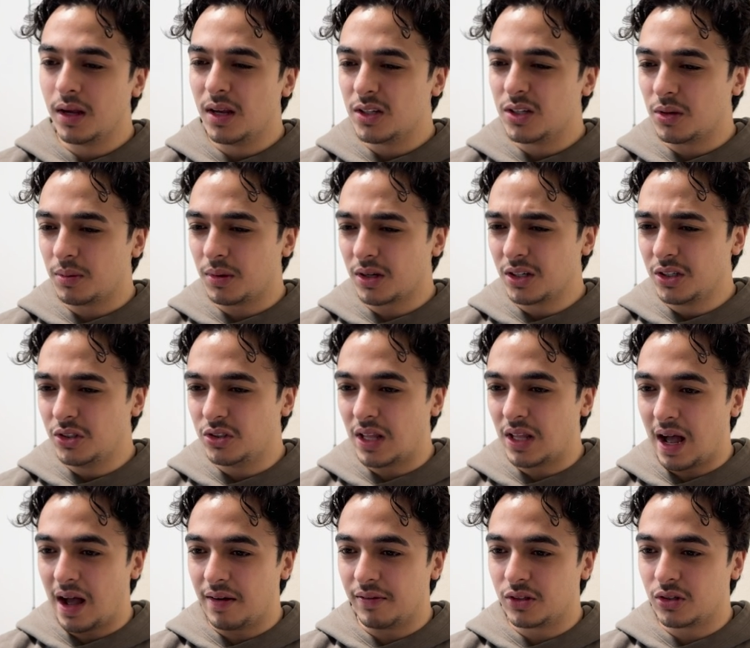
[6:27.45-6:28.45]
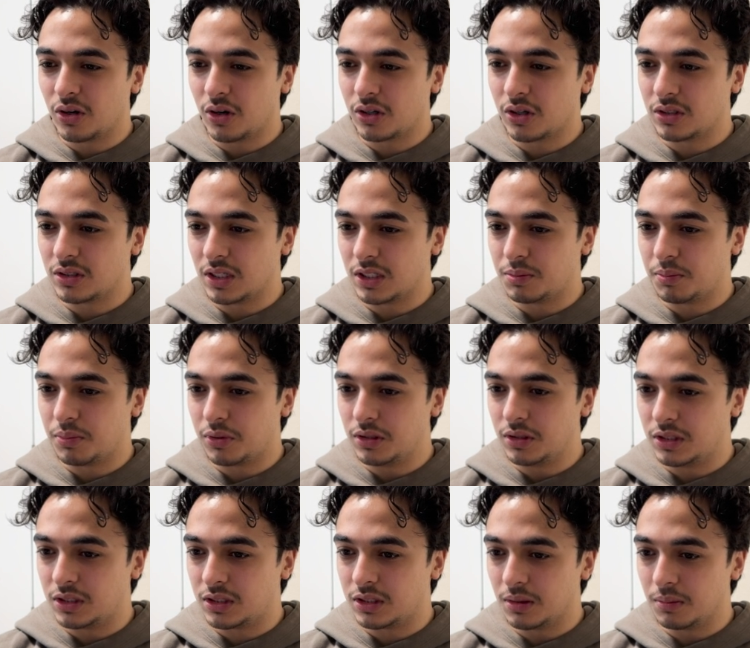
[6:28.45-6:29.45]
So I'm not going to use the avatar because that's pretty
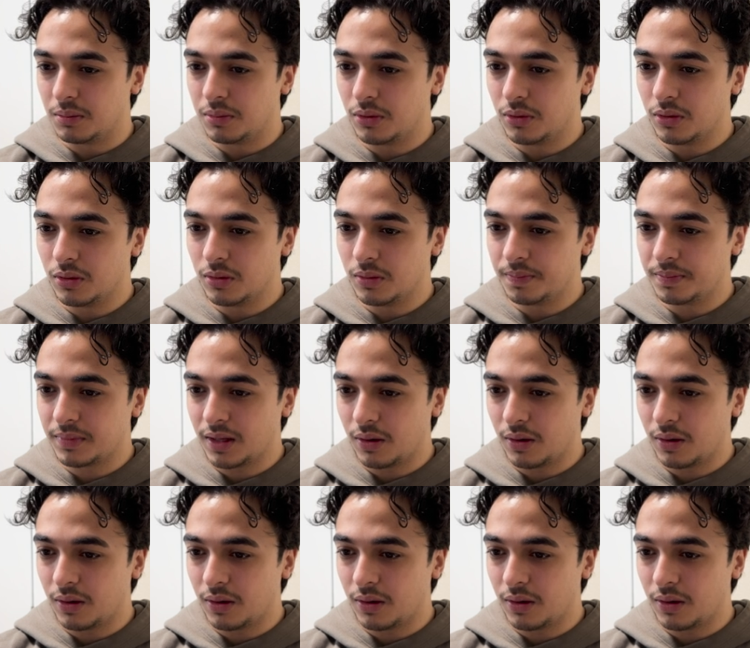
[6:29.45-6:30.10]
simple.